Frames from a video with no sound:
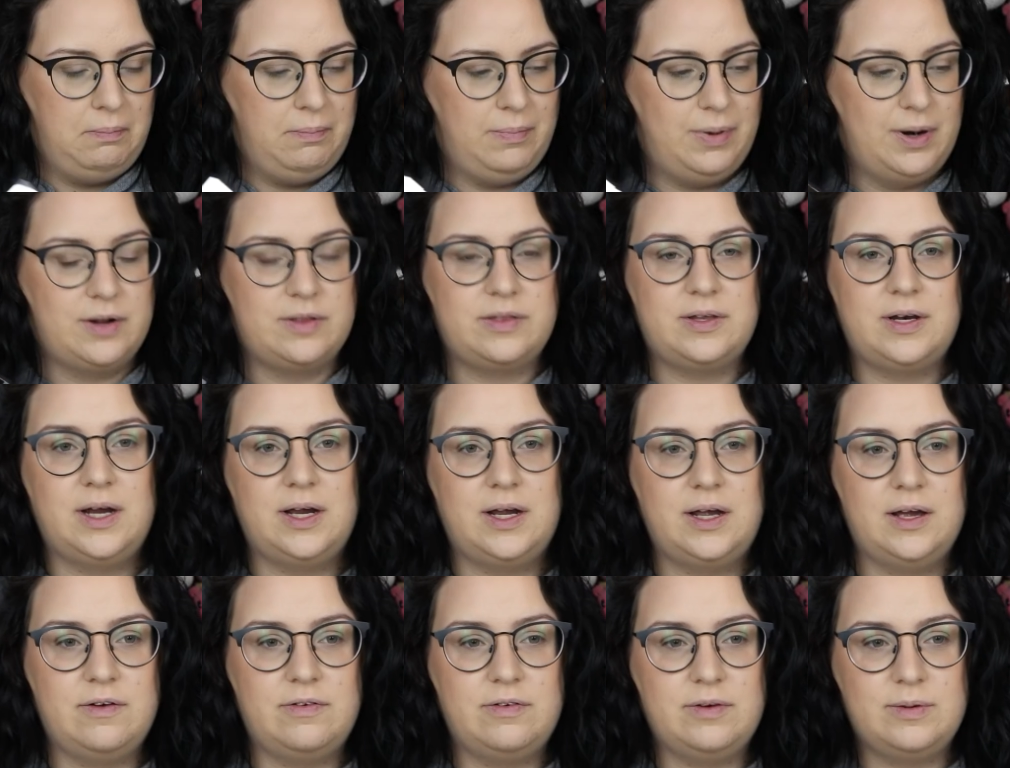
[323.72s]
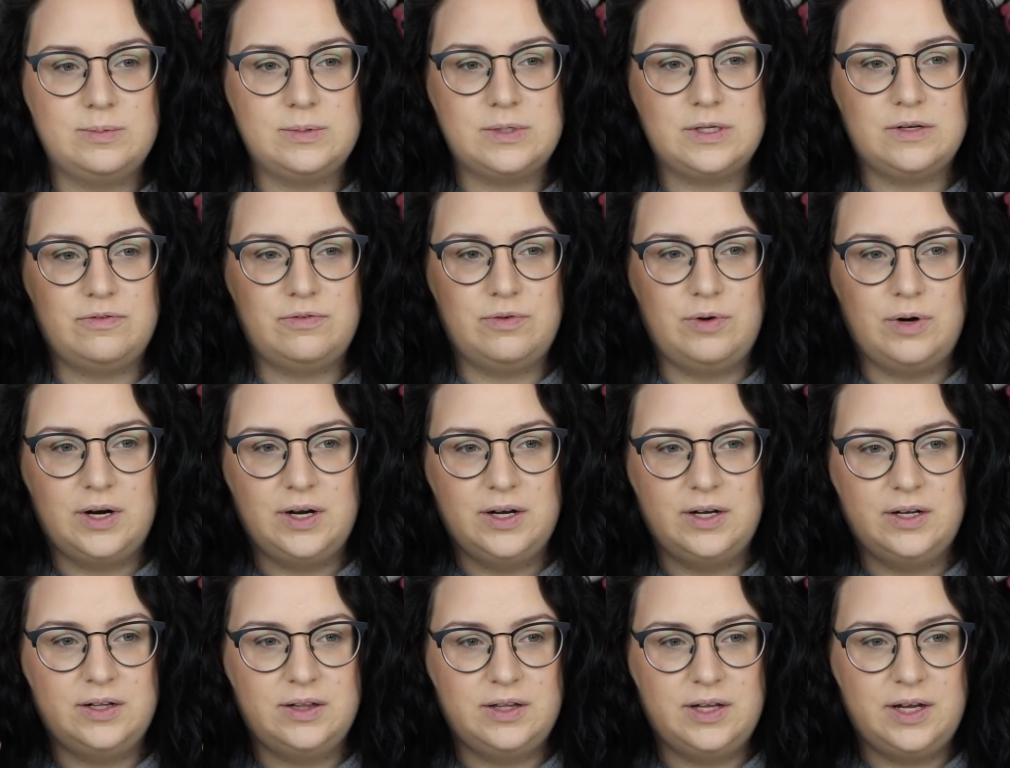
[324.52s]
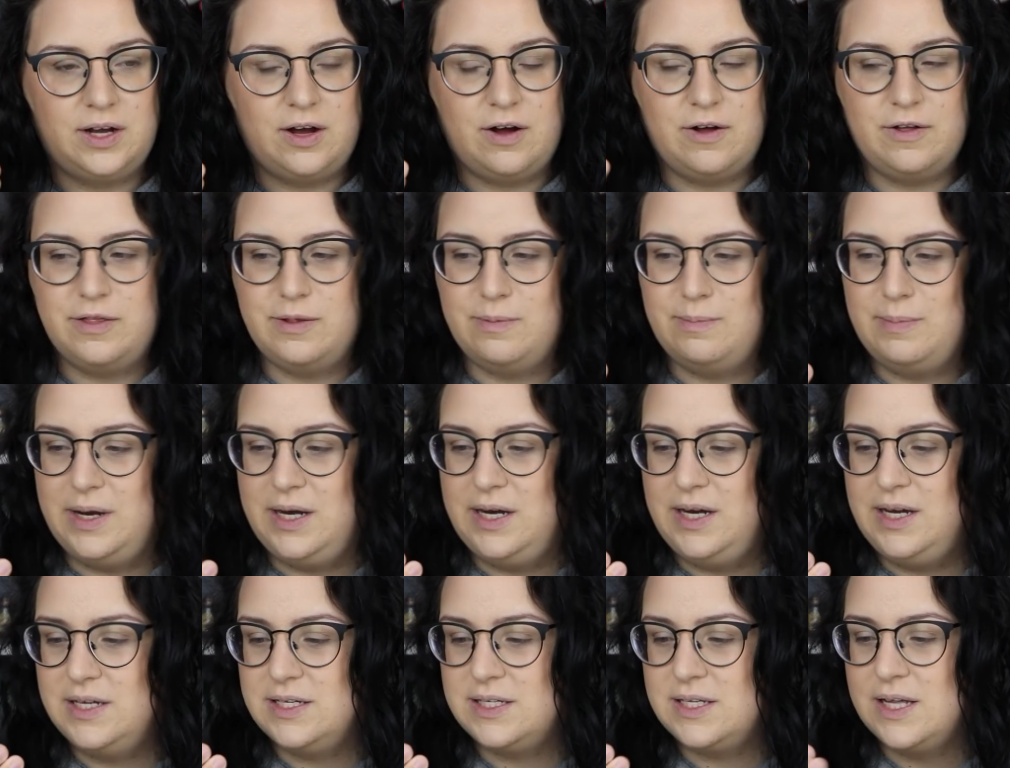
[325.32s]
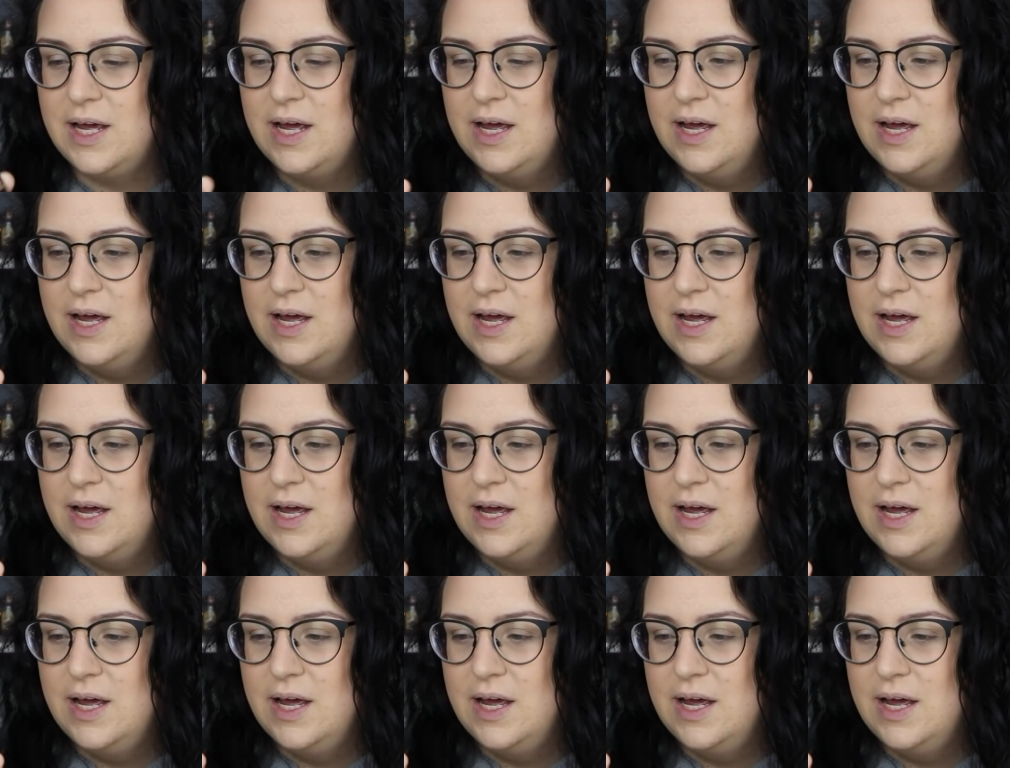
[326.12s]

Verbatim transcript: birthday gift from Sephora, like all the minis,